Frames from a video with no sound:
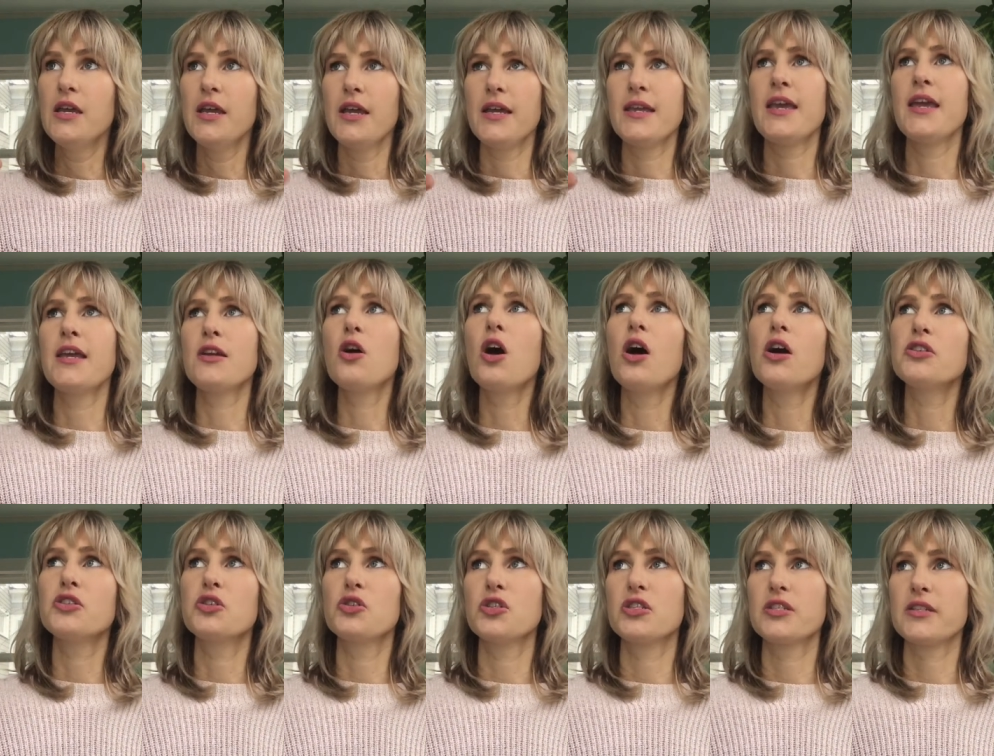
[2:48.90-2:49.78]
it can
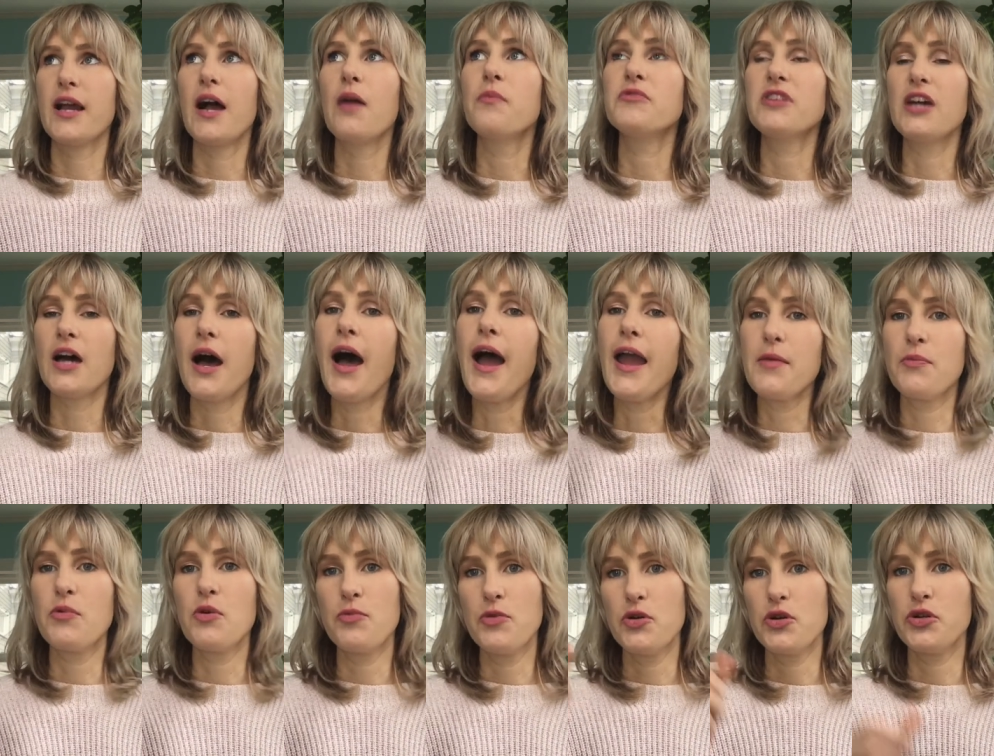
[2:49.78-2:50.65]
cause your scalp to
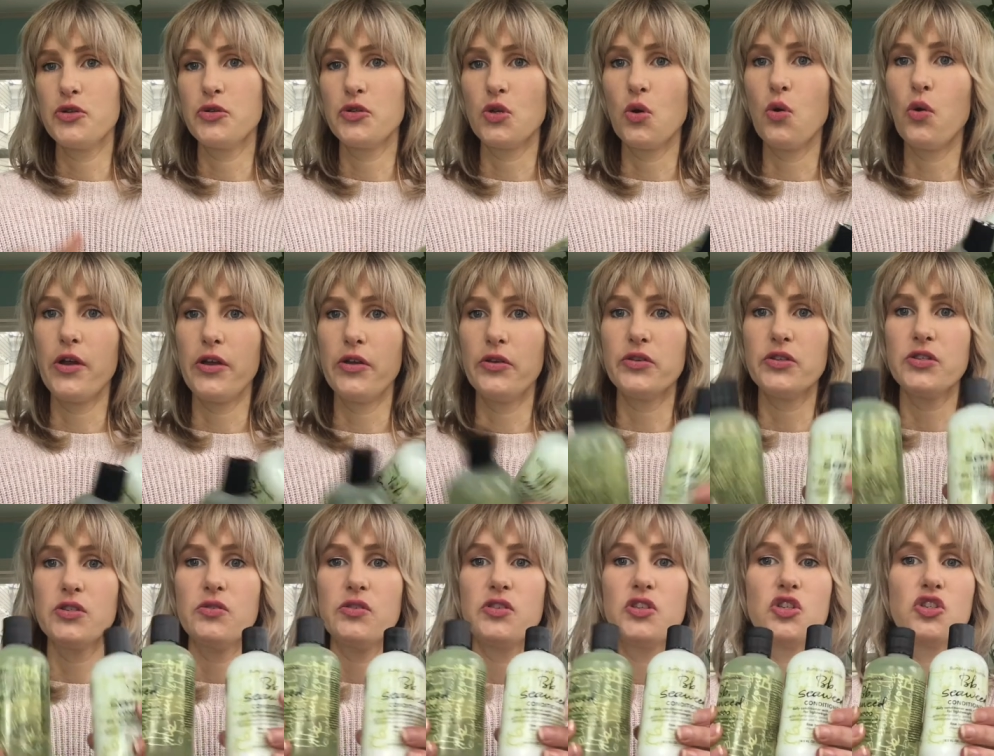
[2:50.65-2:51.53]
hyperproduce oil.
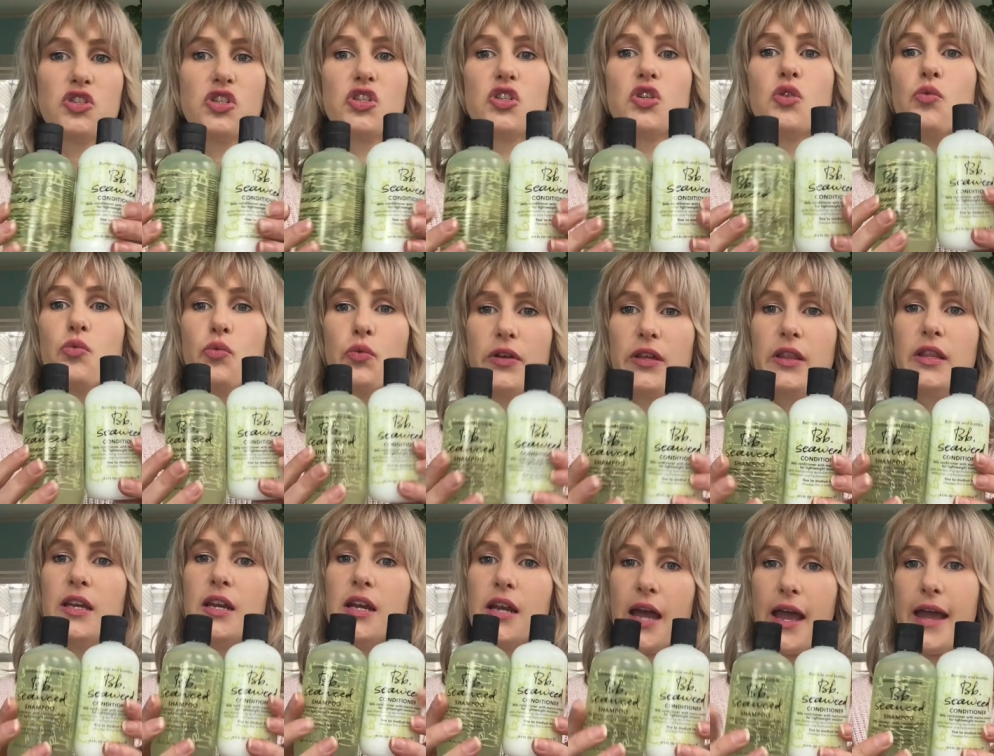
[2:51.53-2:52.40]
So this is just a
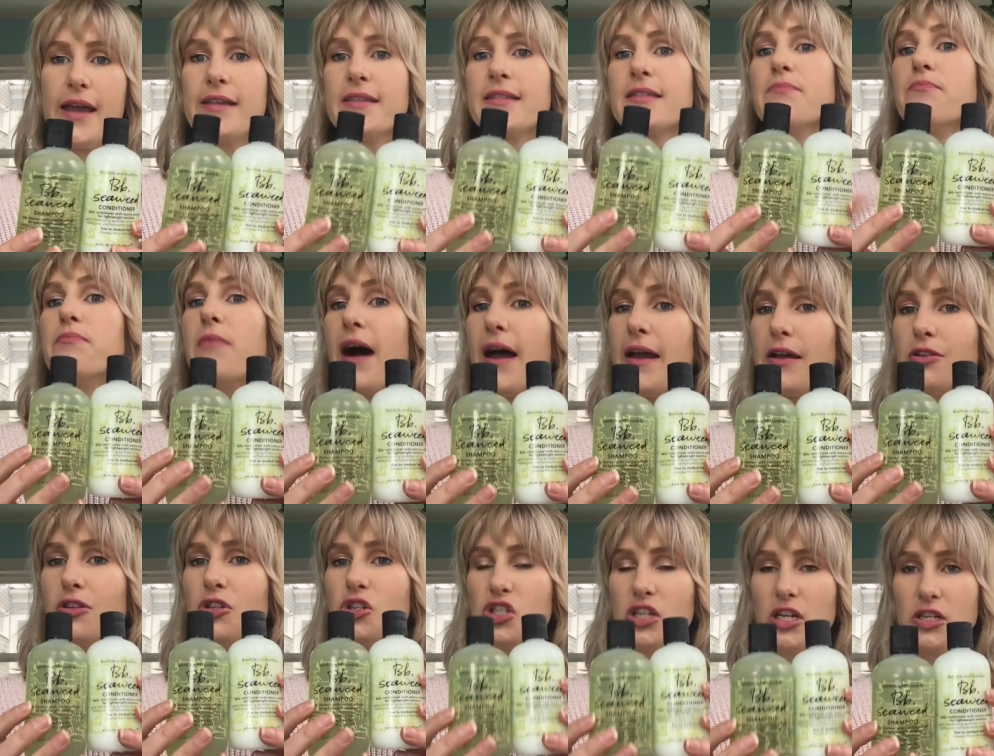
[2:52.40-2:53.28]
really nice,
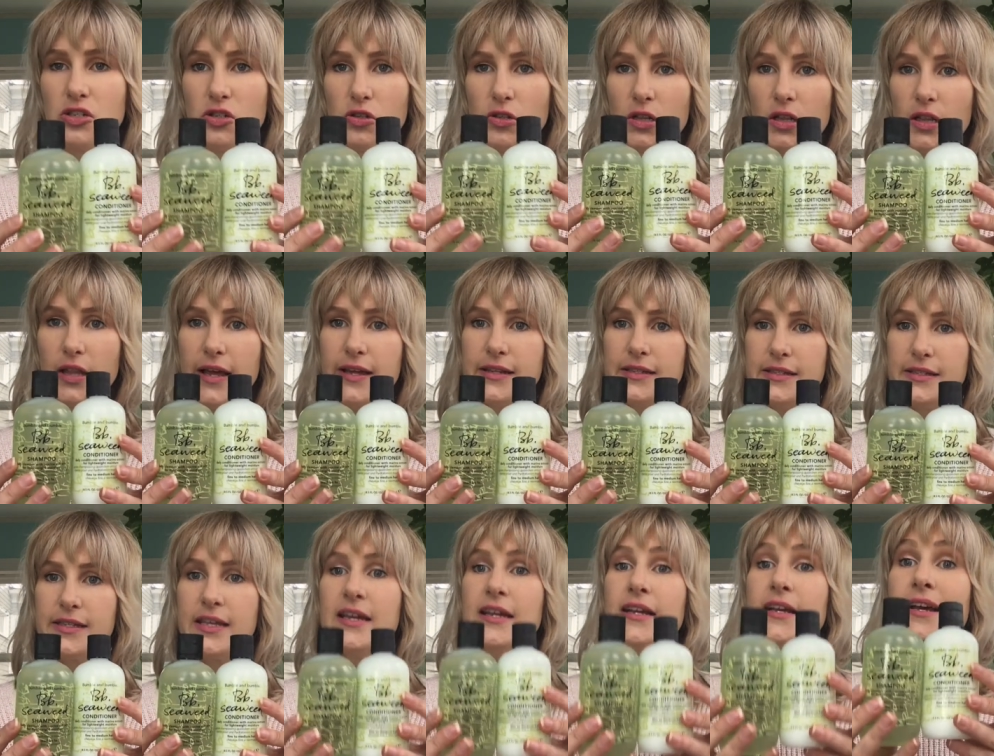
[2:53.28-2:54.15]
mild, gentle
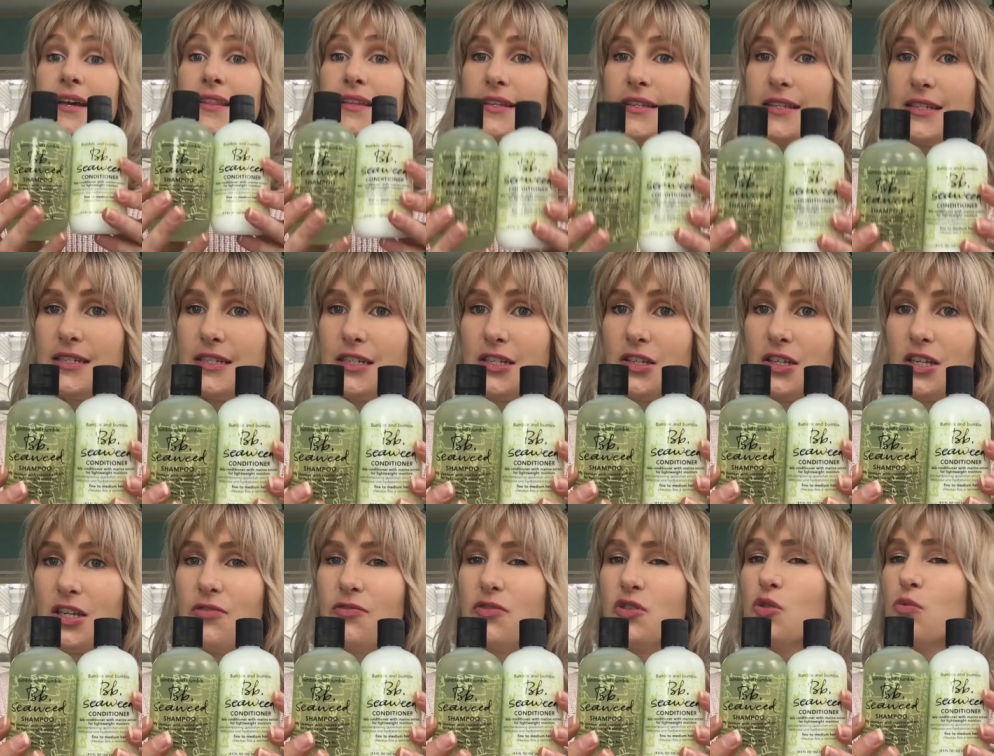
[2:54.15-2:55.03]
cleanse that still
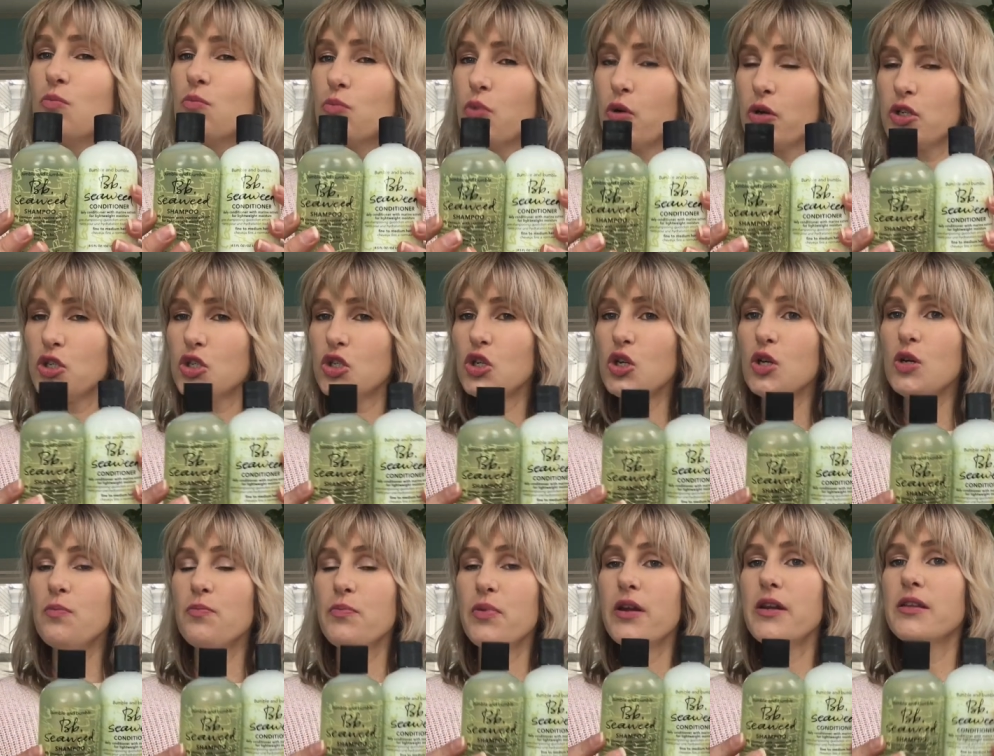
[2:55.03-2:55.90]
gives you
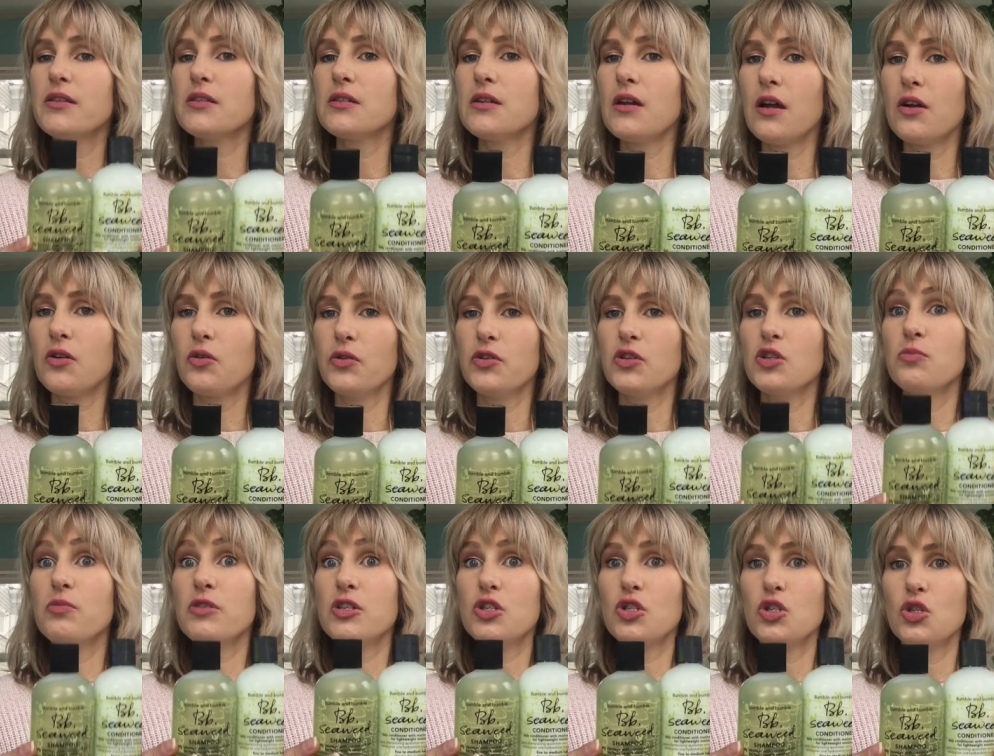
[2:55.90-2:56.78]
moisture, but it's not going to
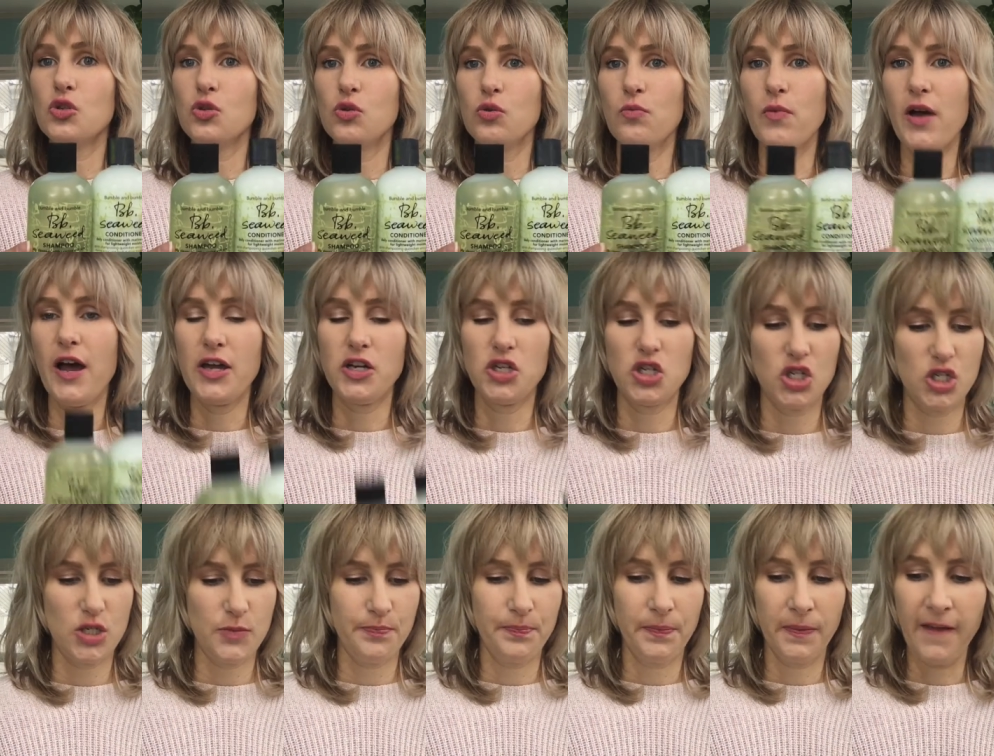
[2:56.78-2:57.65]
be too much.